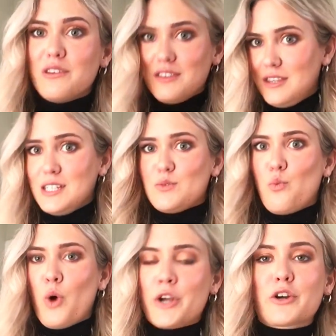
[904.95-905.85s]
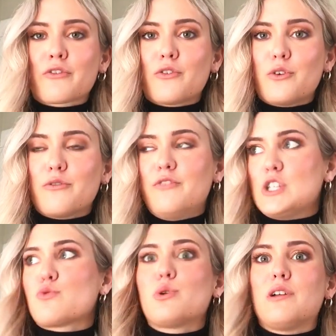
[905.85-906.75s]
these wonderful
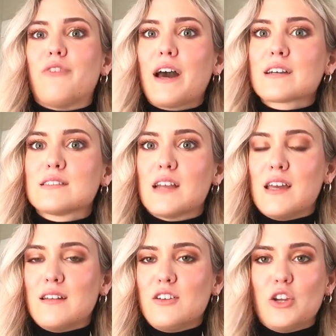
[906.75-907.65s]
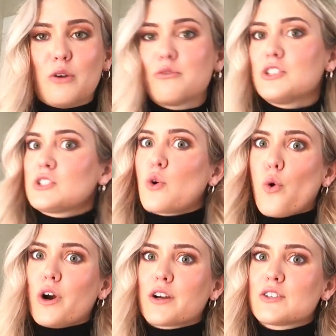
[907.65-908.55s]
visual effects and, you know, the
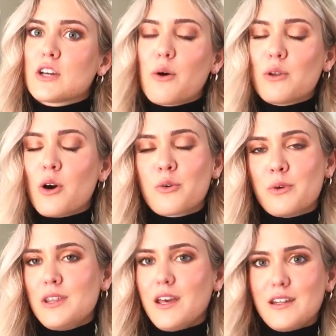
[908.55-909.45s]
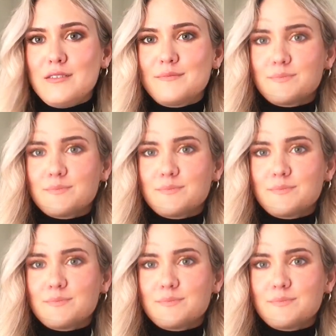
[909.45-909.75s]
score to go along with it.